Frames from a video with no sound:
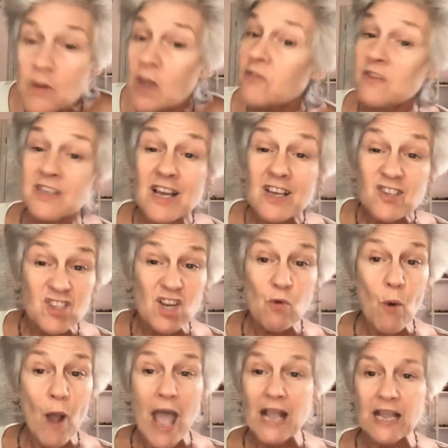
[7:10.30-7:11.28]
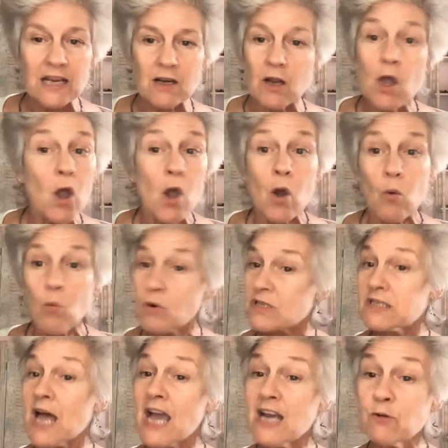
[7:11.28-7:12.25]
The dusty wagon was
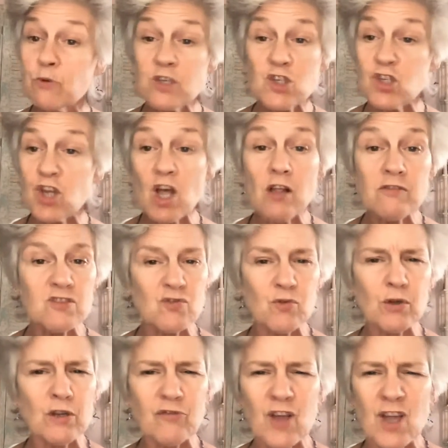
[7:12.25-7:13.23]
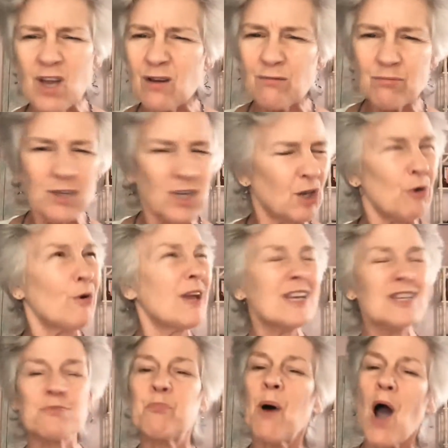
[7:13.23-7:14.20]
lined with shelves full of
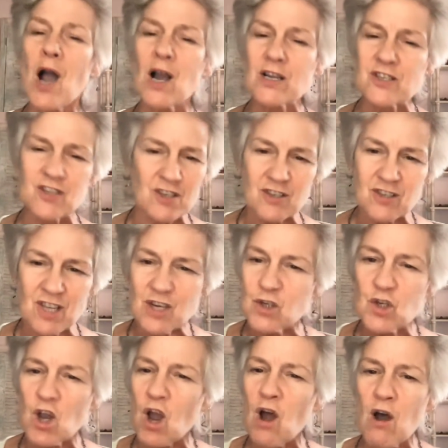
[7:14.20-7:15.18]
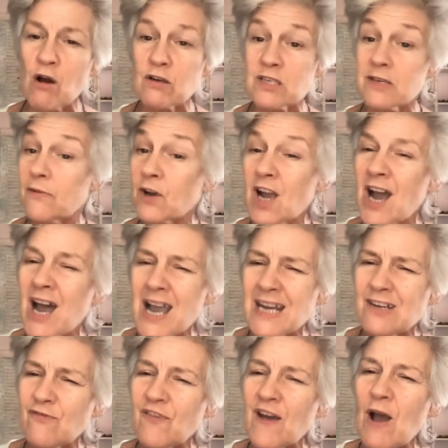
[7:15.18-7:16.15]
curious boxes and jars of a
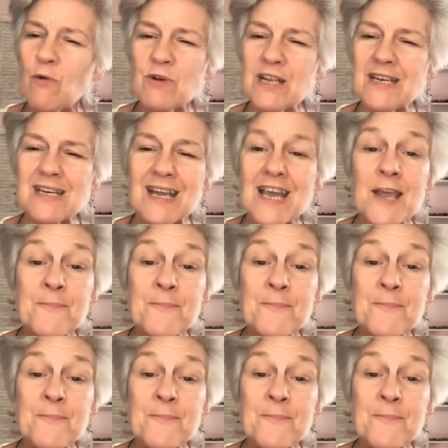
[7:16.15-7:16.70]
kind found in